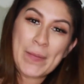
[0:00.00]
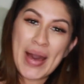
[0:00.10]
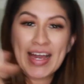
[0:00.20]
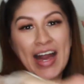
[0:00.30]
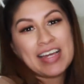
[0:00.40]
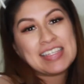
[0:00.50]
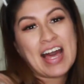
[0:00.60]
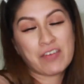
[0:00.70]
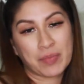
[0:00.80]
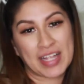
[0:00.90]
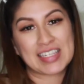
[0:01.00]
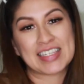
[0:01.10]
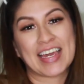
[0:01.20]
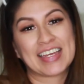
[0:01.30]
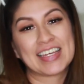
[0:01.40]
bye guys. Have a blessed
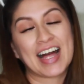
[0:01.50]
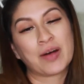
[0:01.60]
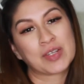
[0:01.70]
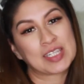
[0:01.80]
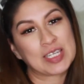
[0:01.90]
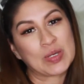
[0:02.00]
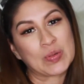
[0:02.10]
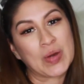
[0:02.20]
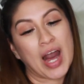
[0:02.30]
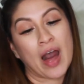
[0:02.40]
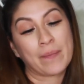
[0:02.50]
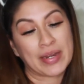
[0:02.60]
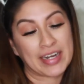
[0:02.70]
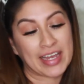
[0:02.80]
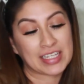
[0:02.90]
day. I will see you on
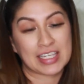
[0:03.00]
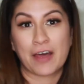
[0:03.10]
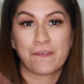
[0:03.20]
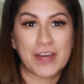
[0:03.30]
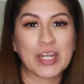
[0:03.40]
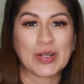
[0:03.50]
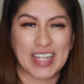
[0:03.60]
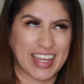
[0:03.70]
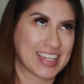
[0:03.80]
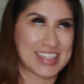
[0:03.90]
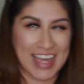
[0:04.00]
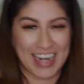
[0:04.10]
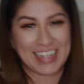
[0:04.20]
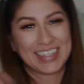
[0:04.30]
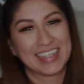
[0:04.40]
my next video, like I
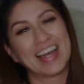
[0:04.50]
said.